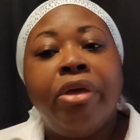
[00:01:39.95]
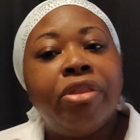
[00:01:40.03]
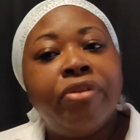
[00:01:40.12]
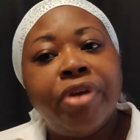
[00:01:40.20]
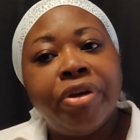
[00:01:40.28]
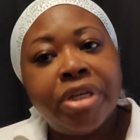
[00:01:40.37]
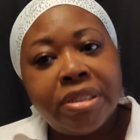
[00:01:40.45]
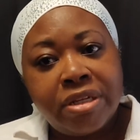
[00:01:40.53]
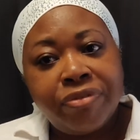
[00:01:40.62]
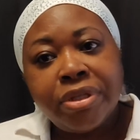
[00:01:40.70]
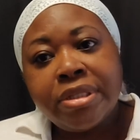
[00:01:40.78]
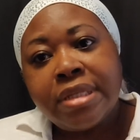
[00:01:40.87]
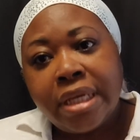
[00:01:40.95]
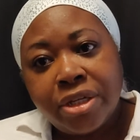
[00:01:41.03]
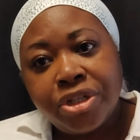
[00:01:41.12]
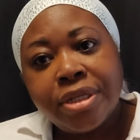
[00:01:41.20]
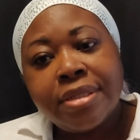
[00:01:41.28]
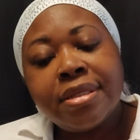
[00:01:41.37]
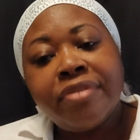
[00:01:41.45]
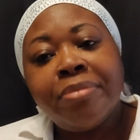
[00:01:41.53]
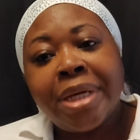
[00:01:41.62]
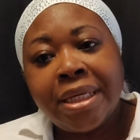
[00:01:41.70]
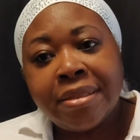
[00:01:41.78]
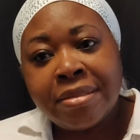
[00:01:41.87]
the various different stages of
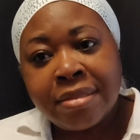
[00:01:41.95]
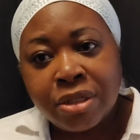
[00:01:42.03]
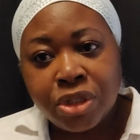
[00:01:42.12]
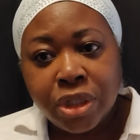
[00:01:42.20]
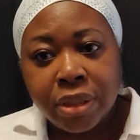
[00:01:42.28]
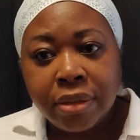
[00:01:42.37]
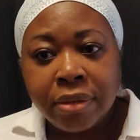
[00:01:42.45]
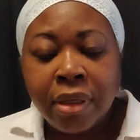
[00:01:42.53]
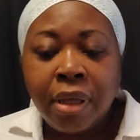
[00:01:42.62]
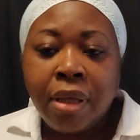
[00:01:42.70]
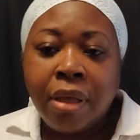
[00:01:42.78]
my incision.